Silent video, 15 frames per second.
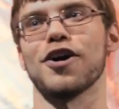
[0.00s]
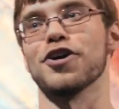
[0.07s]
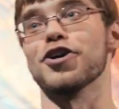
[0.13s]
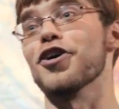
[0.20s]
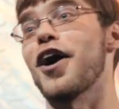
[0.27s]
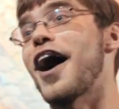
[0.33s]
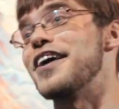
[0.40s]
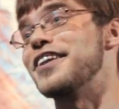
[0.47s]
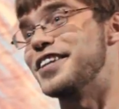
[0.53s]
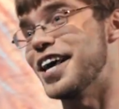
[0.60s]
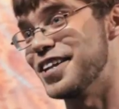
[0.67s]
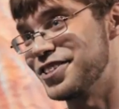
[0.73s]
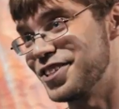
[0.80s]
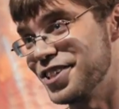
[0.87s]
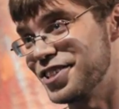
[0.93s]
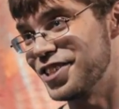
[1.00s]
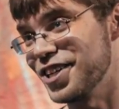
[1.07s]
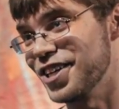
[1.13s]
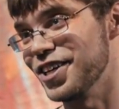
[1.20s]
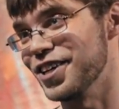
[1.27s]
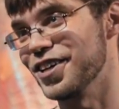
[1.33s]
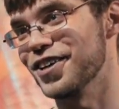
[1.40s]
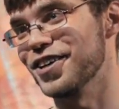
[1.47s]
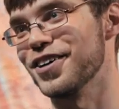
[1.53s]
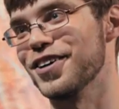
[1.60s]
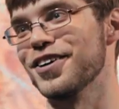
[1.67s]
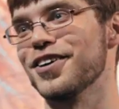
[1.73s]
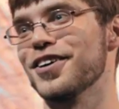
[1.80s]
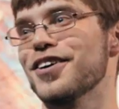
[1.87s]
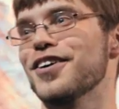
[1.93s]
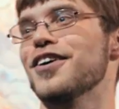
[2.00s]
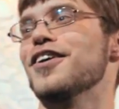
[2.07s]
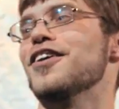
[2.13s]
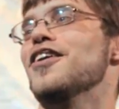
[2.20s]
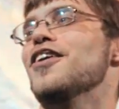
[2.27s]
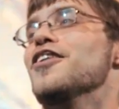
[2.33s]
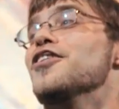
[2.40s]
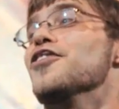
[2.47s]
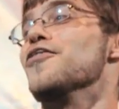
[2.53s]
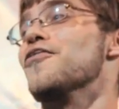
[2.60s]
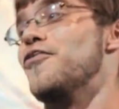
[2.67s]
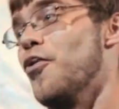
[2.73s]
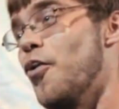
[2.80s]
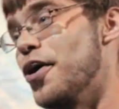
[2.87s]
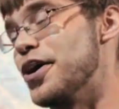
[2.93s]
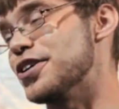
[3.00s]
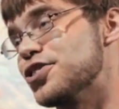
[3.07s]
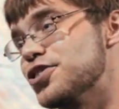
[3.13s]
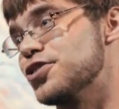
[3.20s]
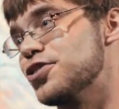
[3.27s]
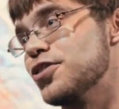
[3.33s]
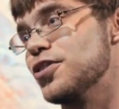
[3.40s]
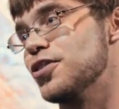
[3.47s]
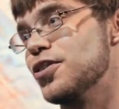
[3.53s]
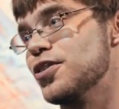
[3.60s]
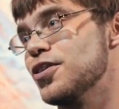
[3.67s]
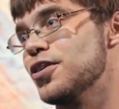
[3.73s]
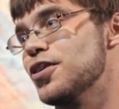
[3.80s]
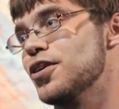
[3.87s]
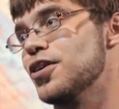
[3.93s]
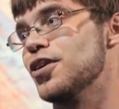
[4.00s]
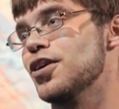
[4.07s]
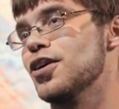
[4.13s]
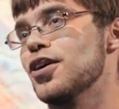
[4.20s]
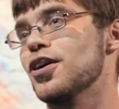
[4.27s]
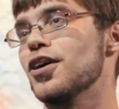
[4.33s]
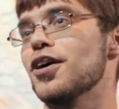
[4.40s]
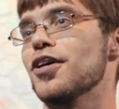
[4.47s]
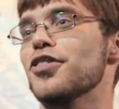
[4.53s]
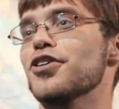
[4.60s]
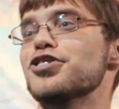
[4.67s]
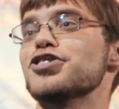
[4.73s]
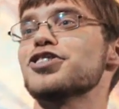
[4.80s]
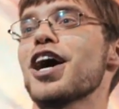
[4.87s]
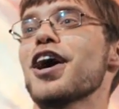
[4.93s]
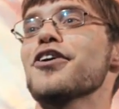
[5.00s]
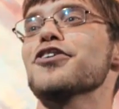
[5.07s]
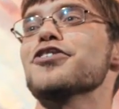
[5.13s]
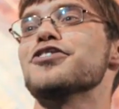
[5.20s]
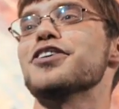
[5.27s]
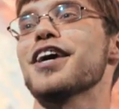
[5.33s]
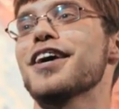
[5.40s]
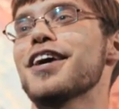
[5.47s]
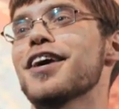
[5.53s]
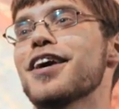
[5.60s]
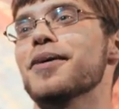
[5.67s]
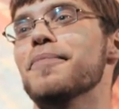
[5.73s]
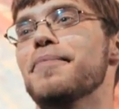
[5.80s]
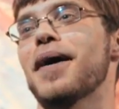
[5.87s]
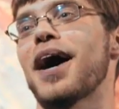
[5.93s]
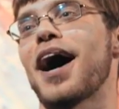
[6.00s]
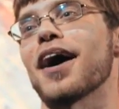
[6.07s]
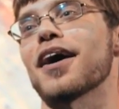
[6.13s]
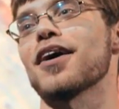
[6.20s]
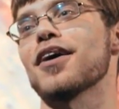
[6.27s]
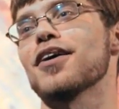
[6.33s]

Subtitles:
your identity, your voice. This is how you're taking it back.